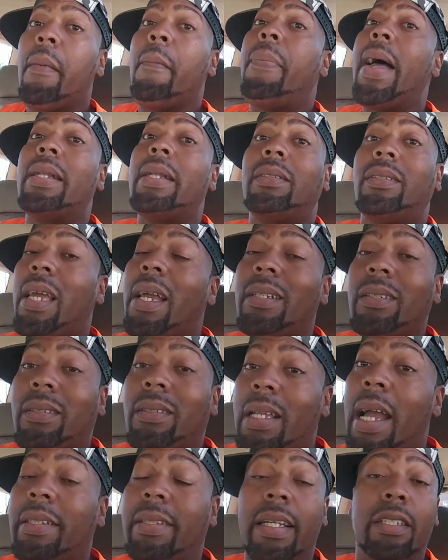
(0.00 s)
Pat Stay is
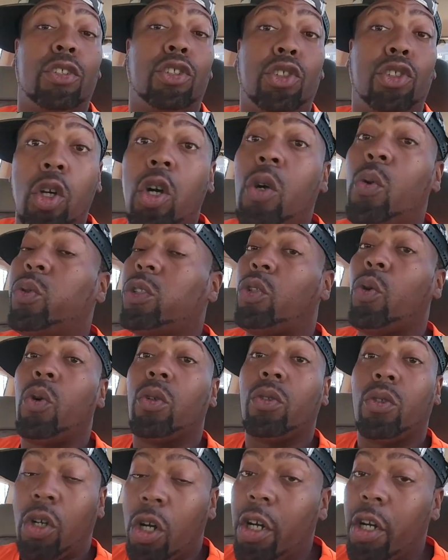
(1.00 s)
nice, and Suge was
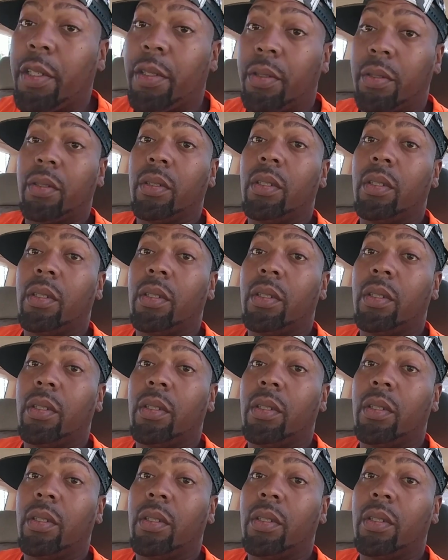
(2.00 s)
doing good.